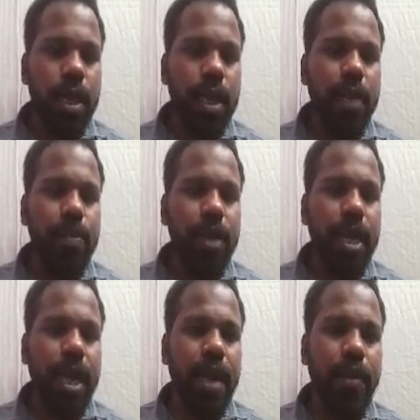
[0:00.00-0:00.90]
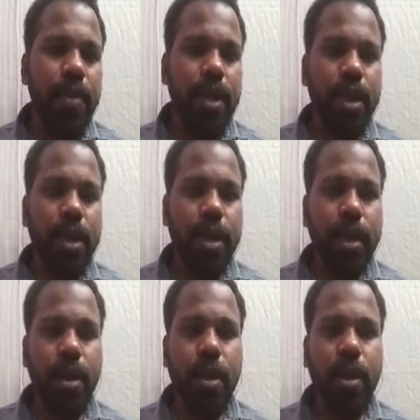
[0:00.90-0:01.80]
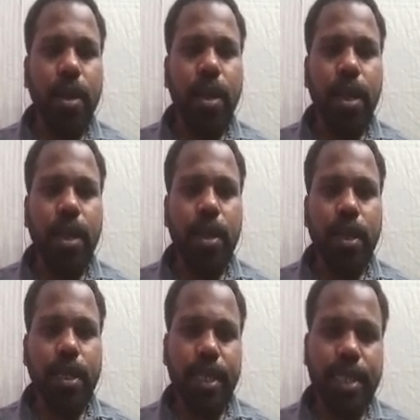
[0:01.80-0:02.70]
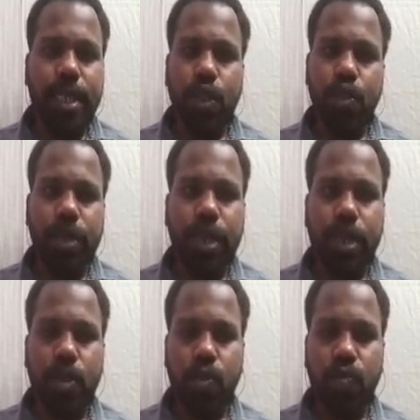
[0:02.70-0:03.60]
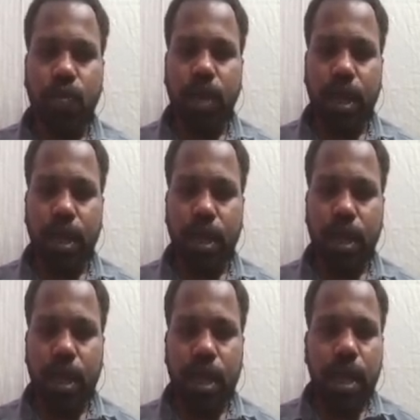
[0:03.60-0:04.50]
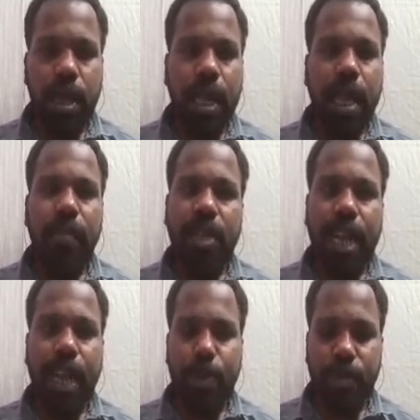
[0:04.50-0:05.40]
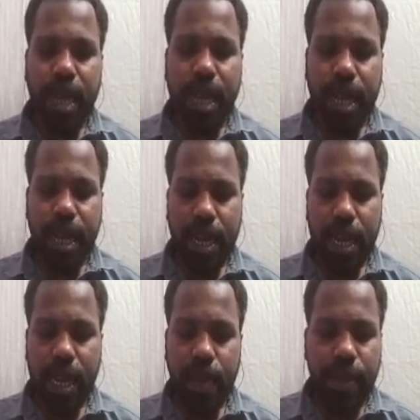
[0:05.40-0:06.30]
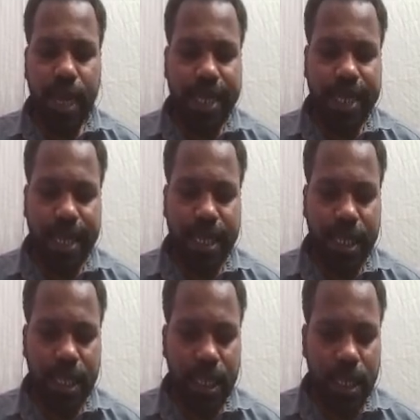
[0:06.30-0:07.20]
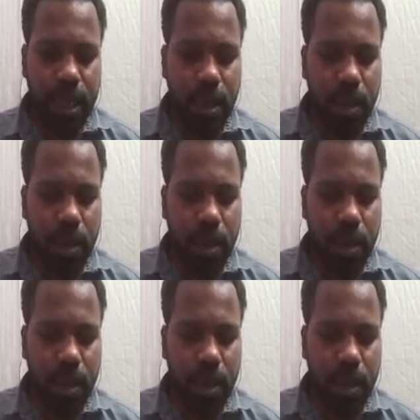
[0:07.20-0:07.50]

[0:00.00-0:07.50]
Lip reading: let me have a like create a Jupyter Note file, like with IPYNB extension.